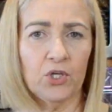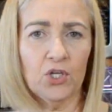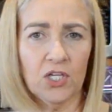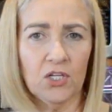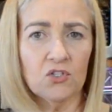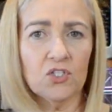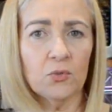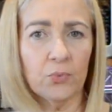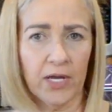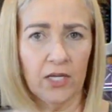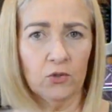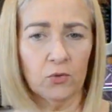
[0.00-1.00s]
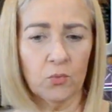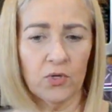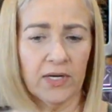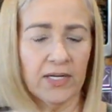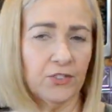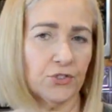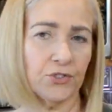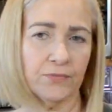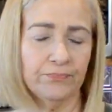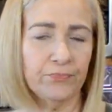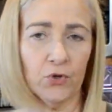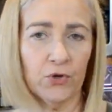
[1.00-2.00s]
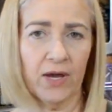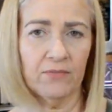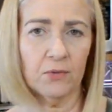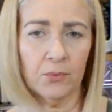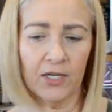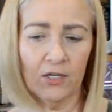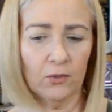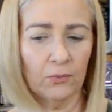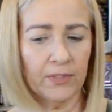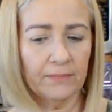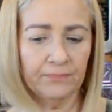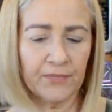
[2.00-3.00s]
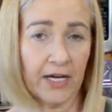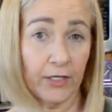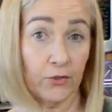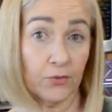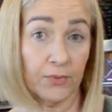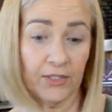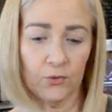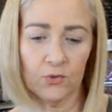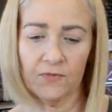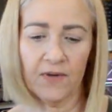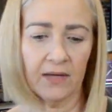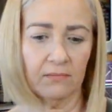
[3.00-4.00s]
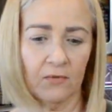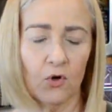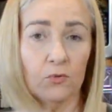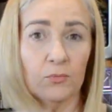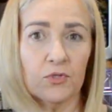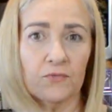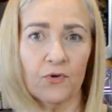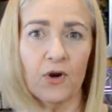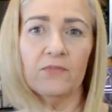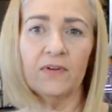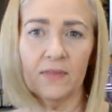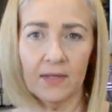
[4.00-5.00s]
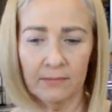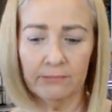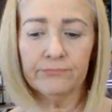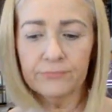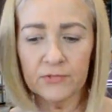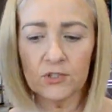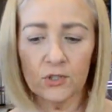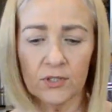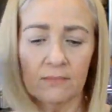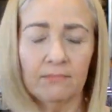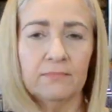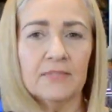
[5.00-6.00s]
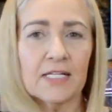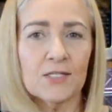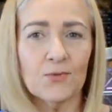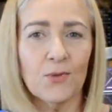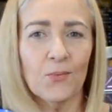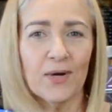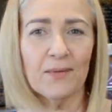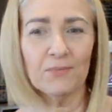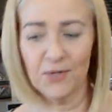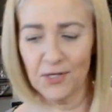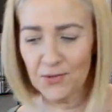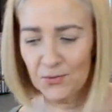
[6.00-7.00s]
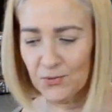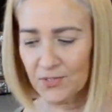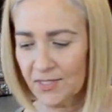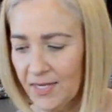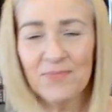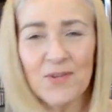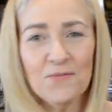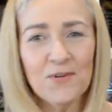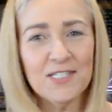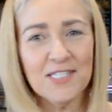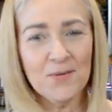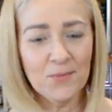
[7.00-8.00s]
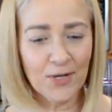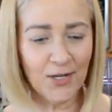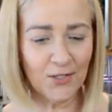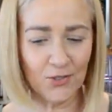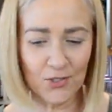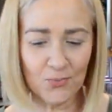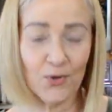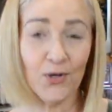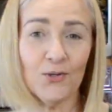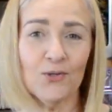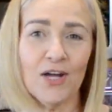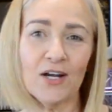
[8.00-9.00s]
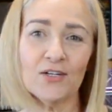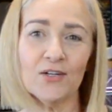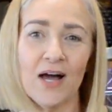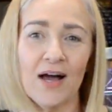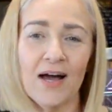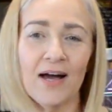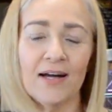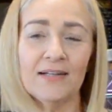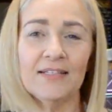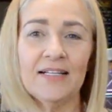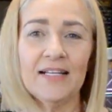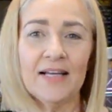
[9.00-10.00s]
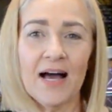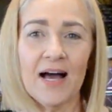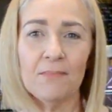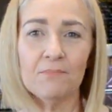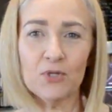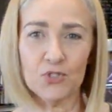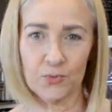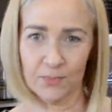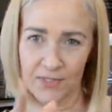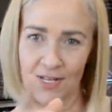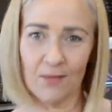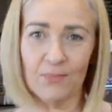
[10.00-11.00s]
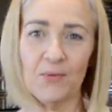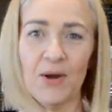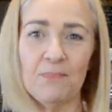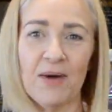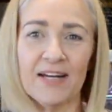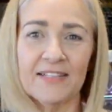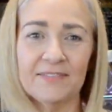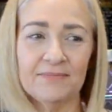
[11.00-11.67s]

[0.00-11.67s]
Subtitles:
you can use the regular one. I just don't have the regular one. I use reduced fat almost for everything, so that's the one I'm going to use. The first thing we're going to do is we're going to cook our mushrooms. I'll be right back.